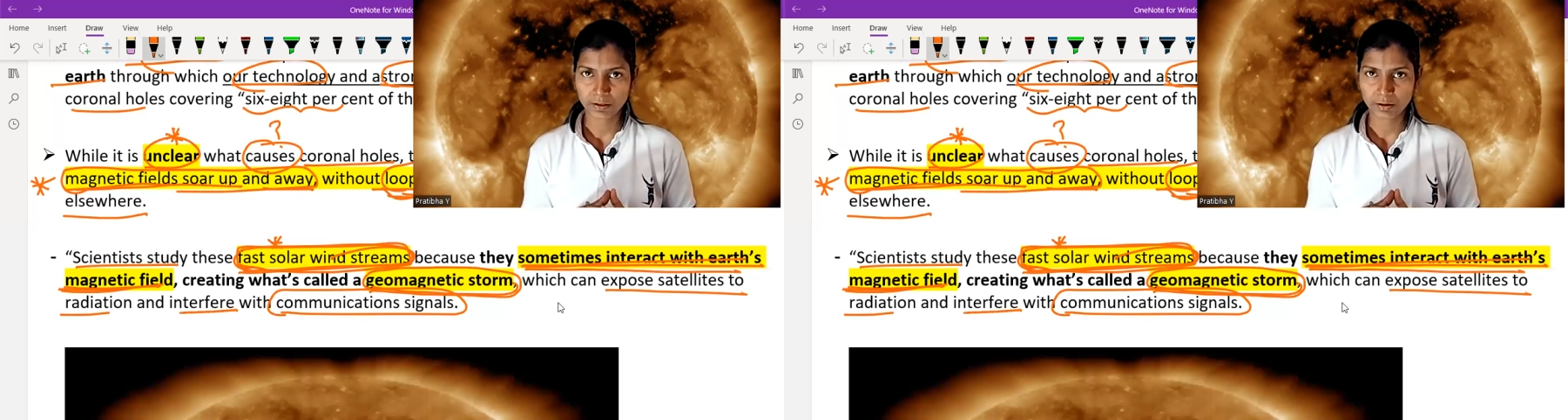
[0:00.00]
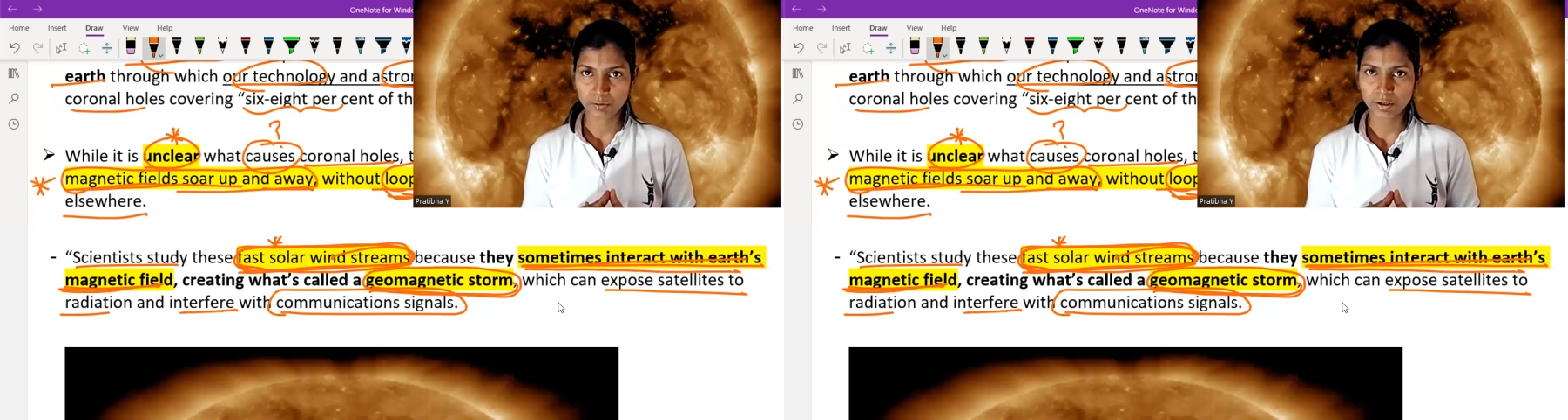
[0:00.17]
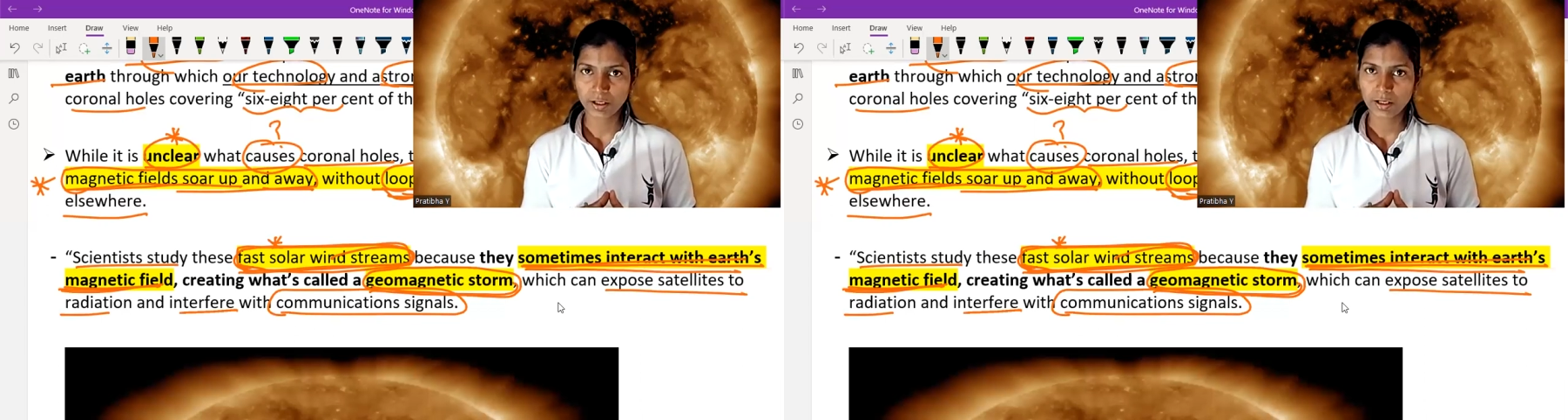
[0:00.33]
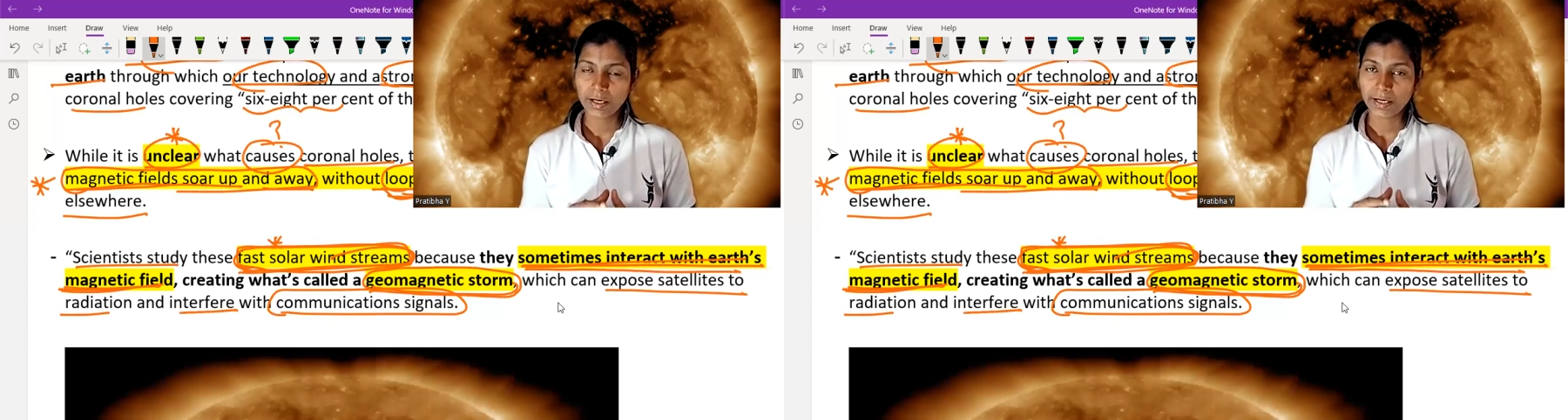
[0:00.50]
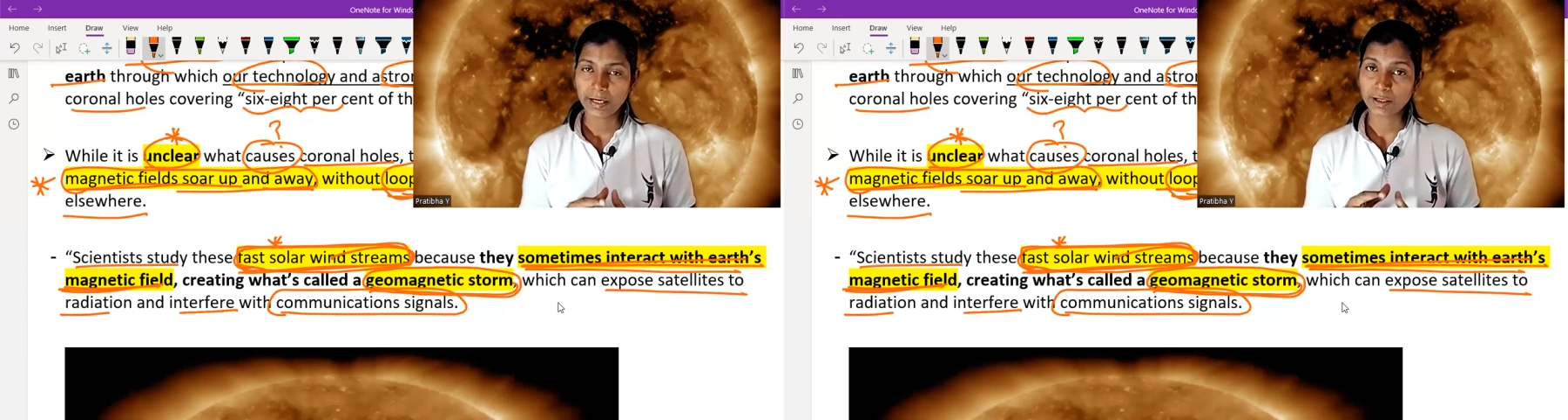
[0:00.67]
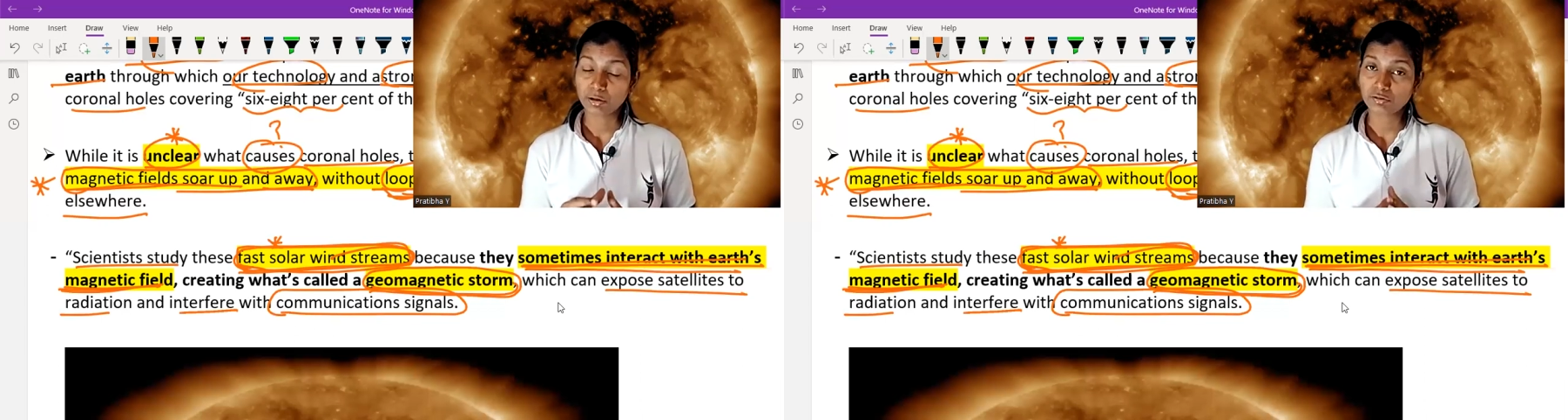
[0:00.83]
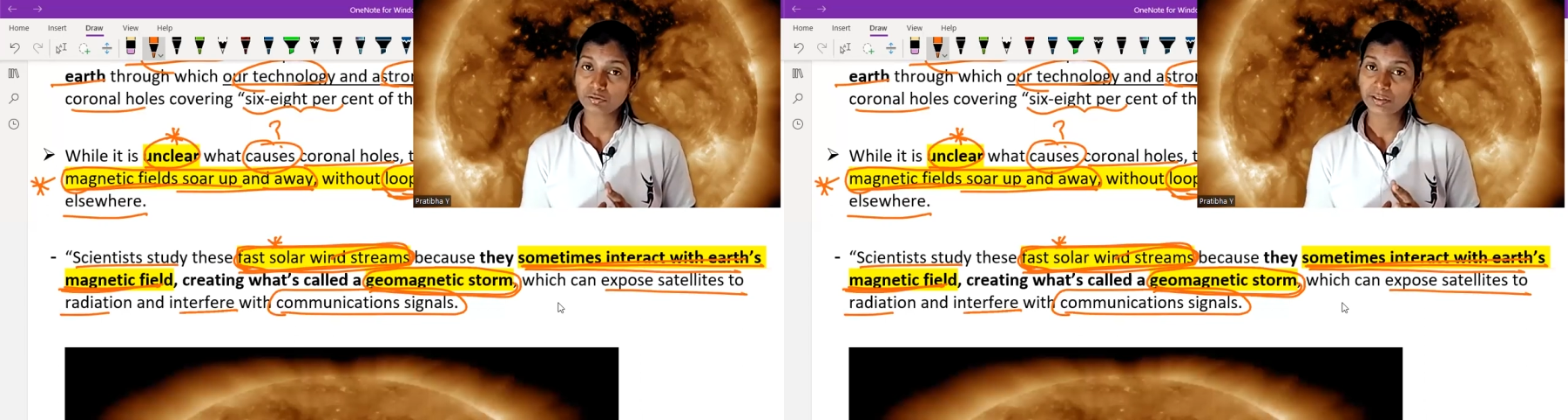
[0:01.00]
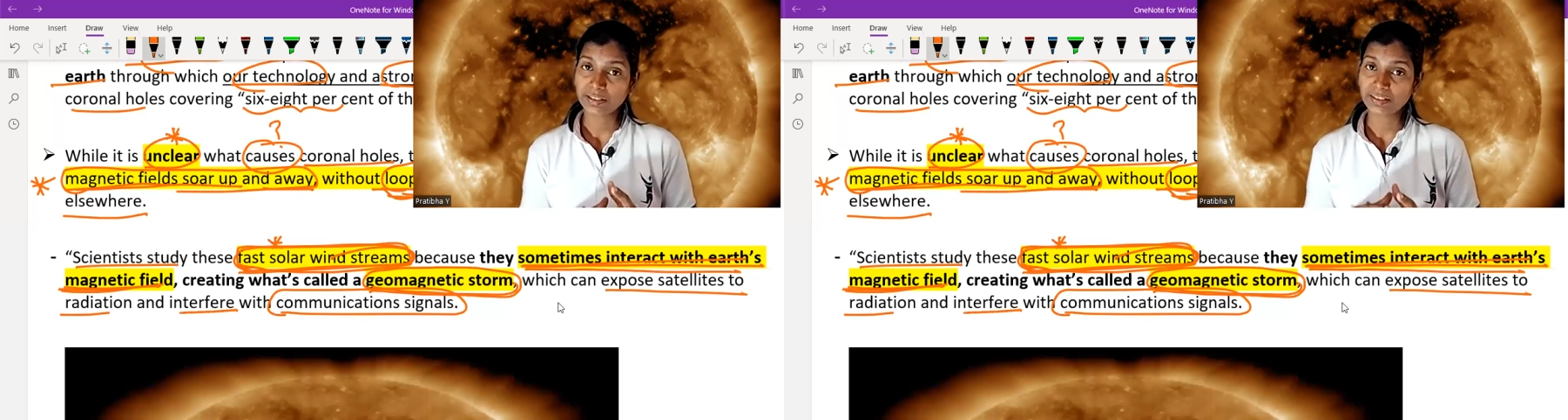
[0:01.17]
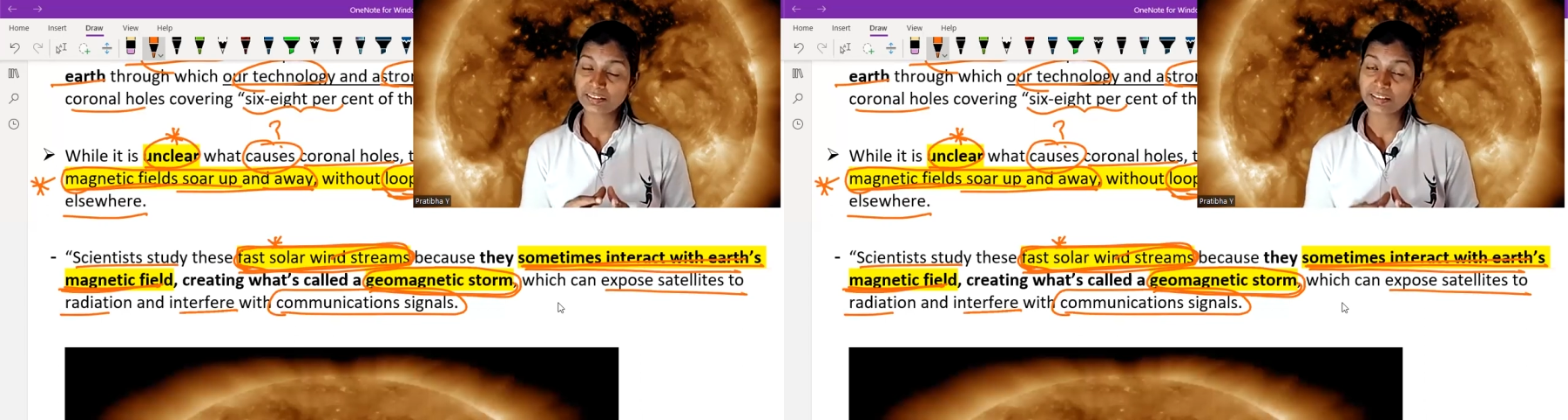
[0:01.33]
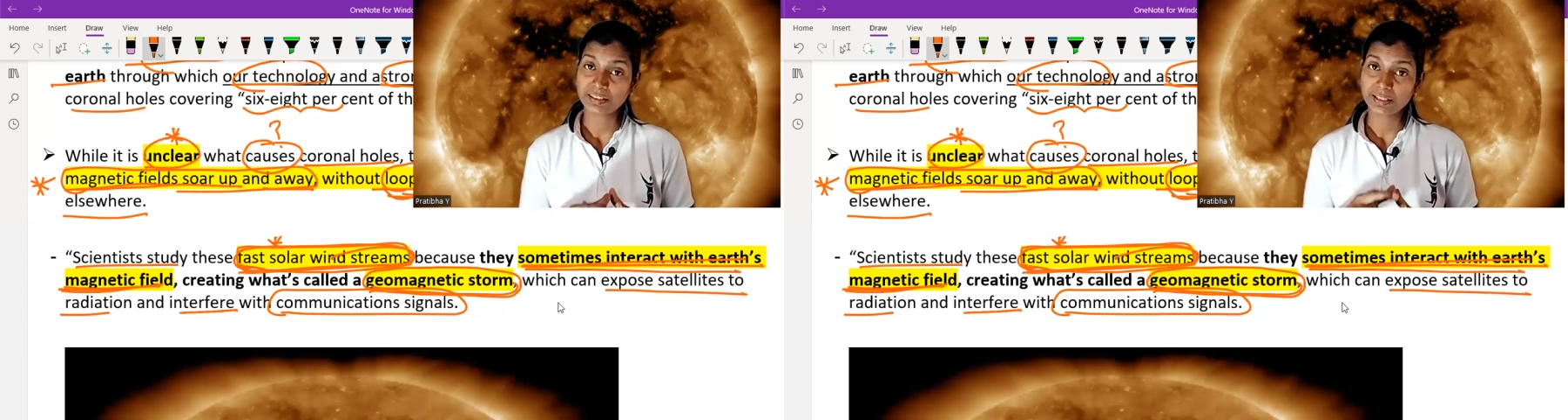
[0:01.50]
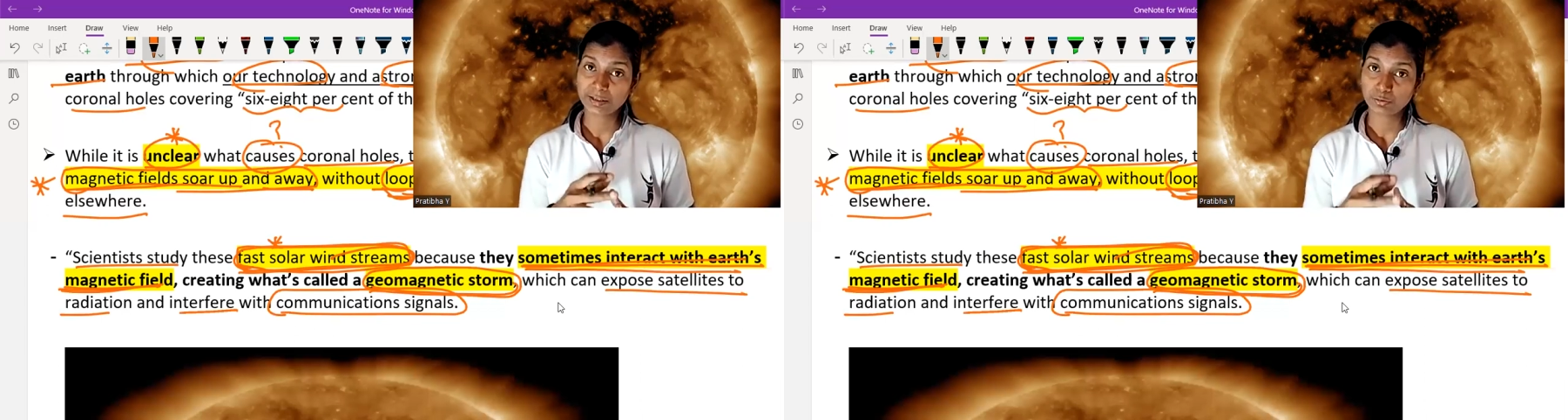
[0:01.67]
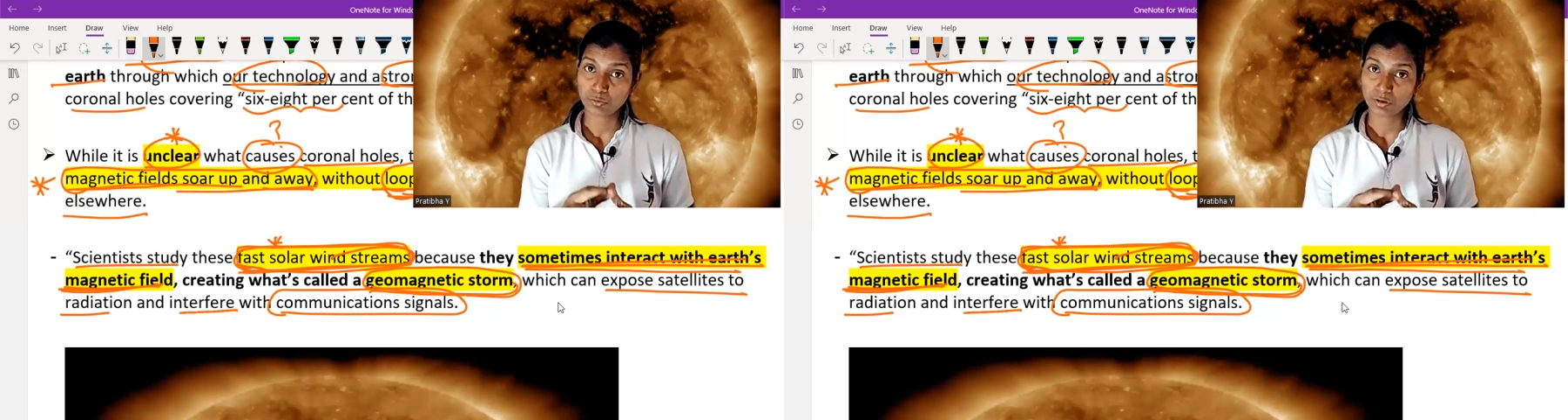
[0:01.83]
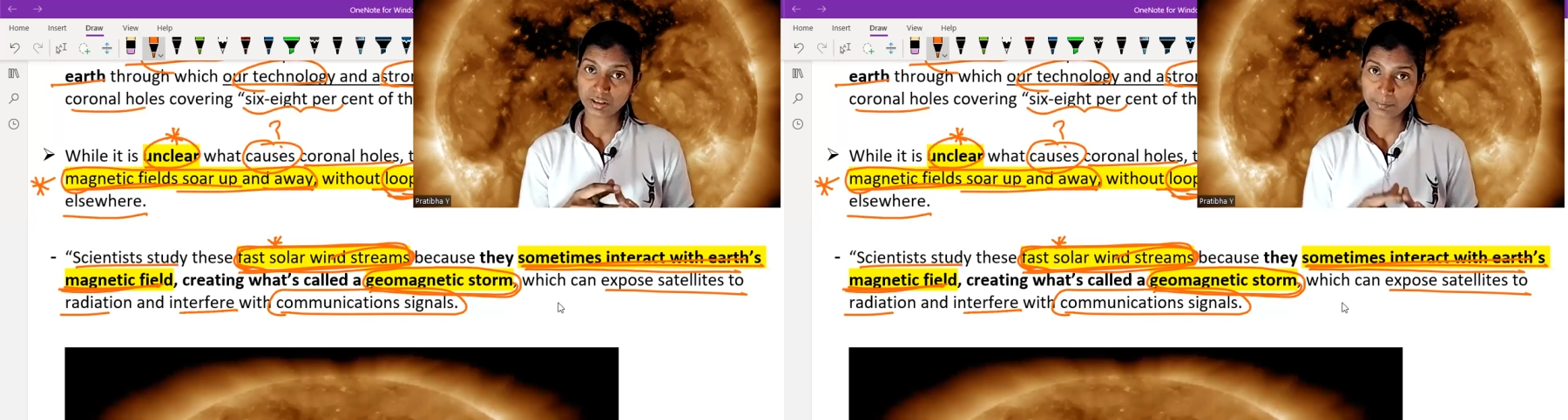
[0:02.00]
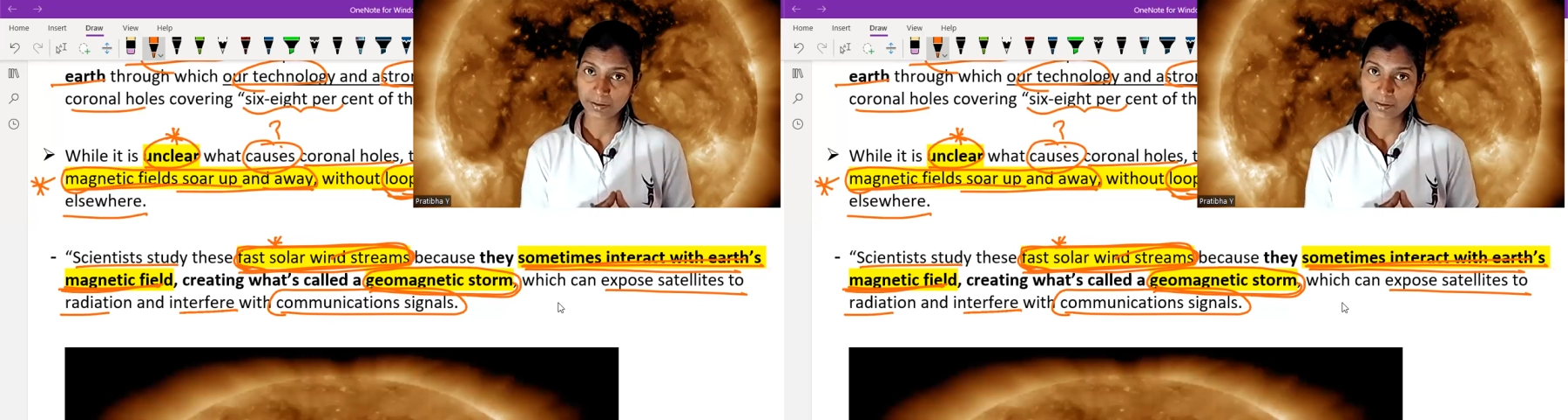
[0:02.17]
Okay, and also sending satellite to other